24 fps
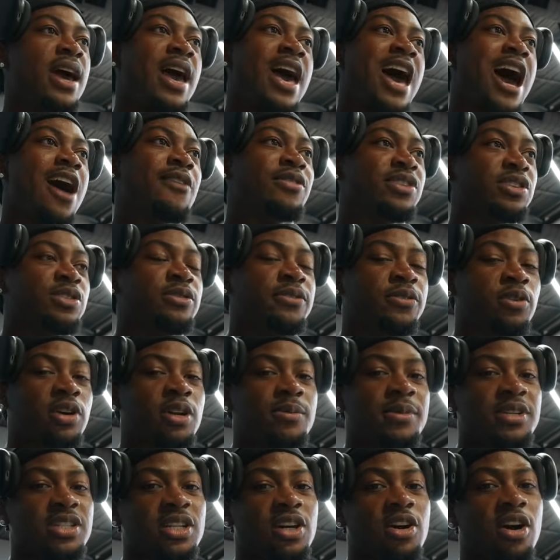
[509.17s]
having to do 40
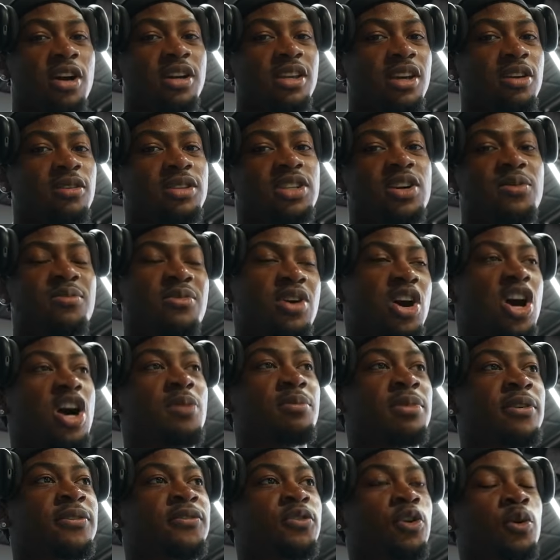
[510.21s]
minutes of cardio tomorrow
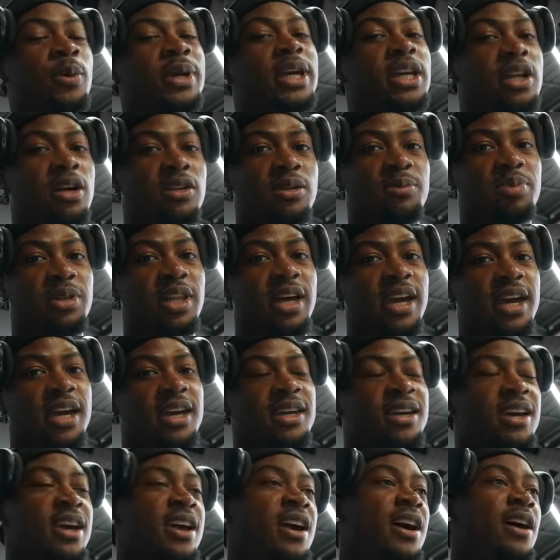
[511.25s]
before we get on the
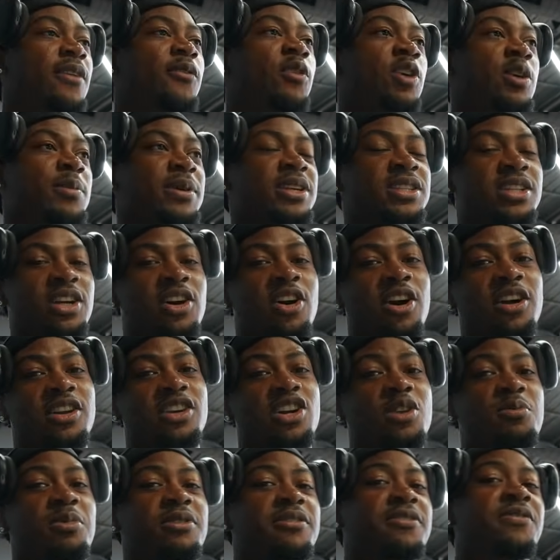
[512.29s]
plane, 40 minutes of
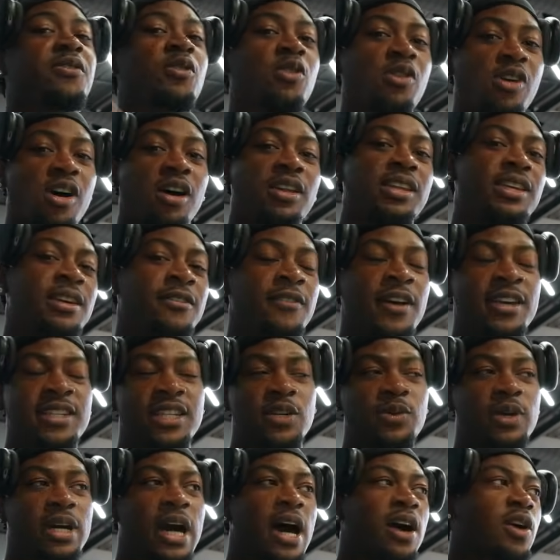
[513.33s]
cardio before all the events that
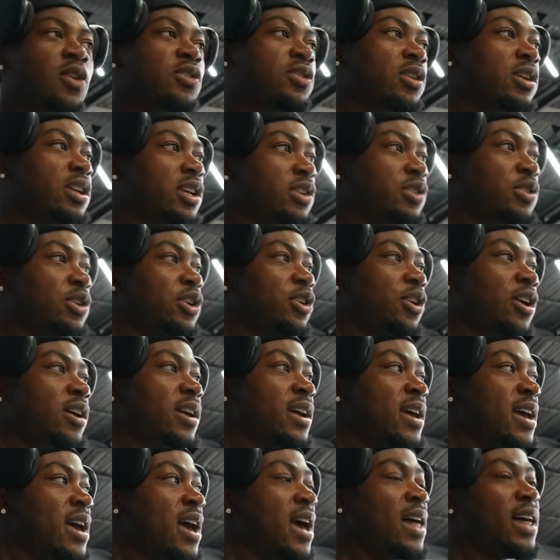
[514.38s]
we got going on in New York,
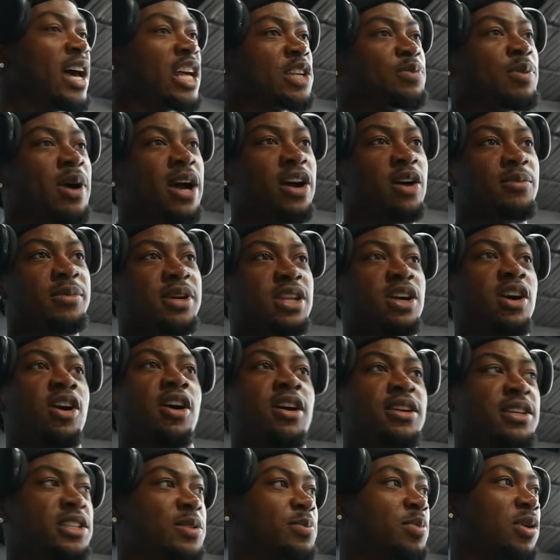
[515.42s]
that's probably gonna be the
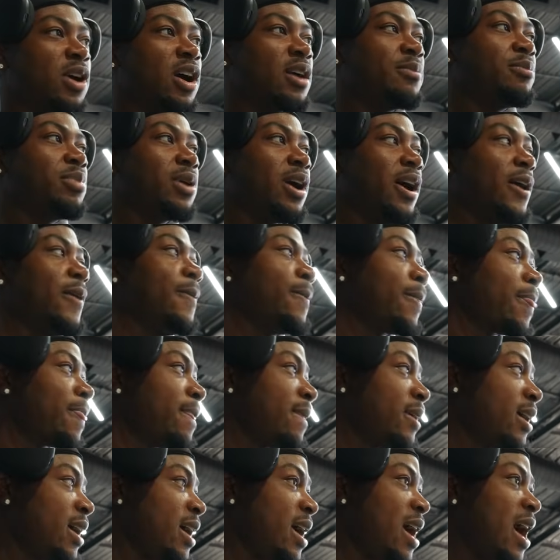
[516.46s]
hardest part. But
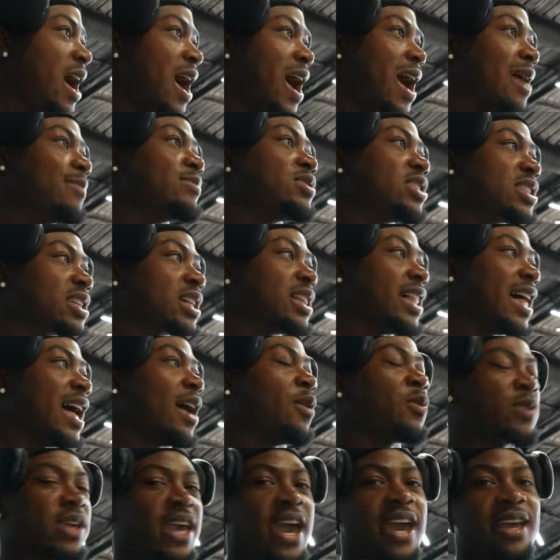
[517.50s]
I'm just
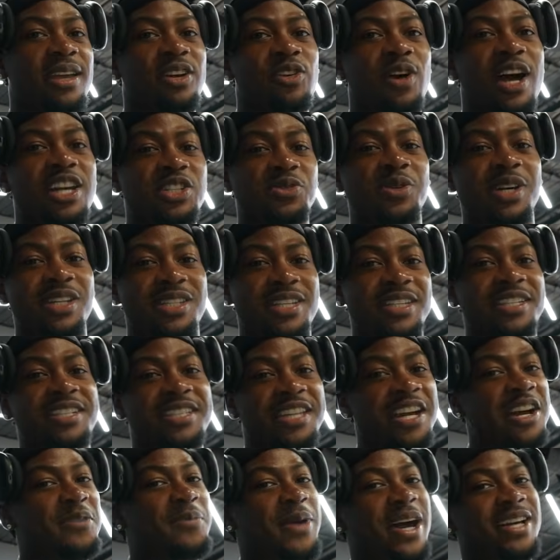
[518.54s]
glad we ain't graduated to the
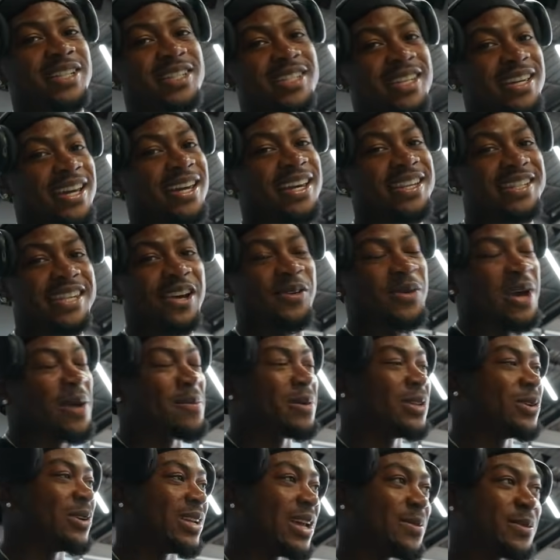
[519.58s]
Stairmaster yet. He said we ain't
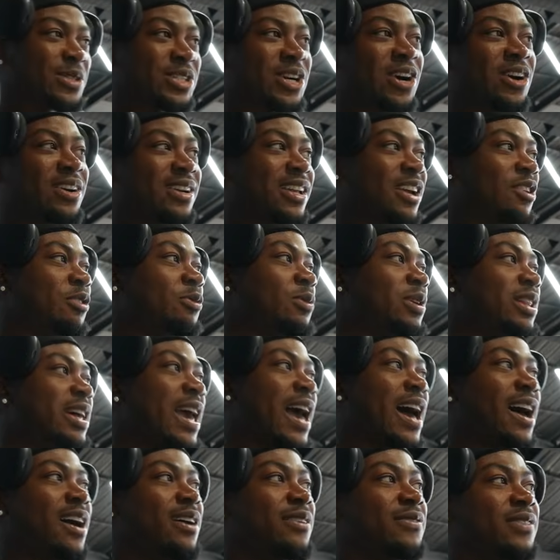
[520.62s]
been doing that much cardio. We really
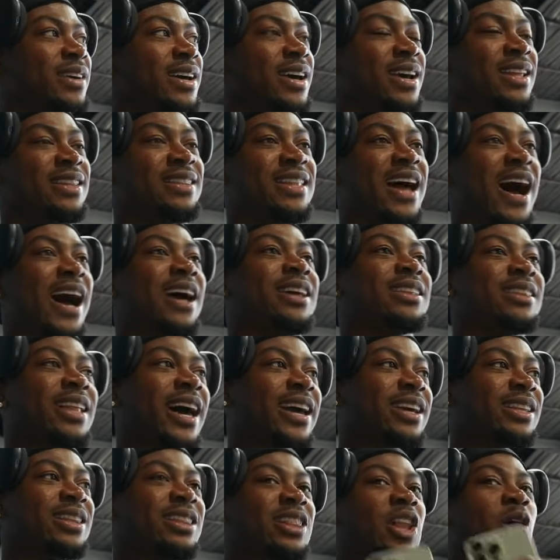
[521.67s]
have not
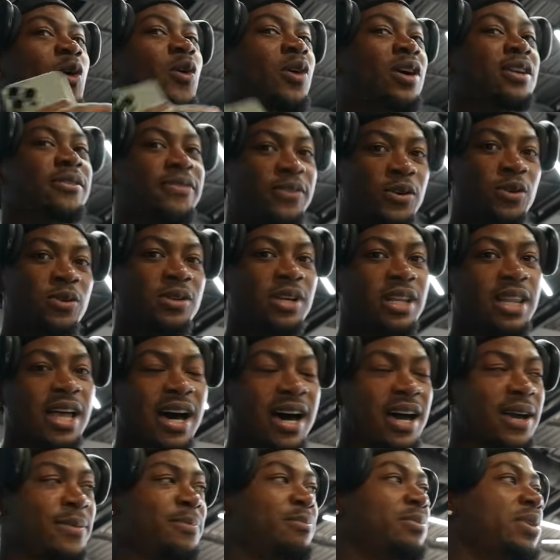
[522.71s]
like lowered food a
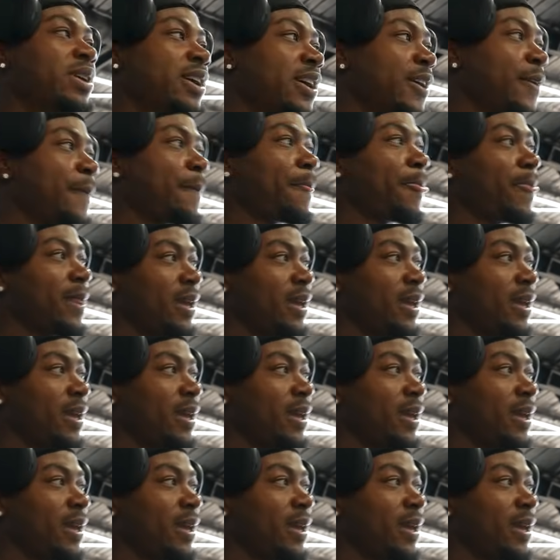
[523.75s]
lot, but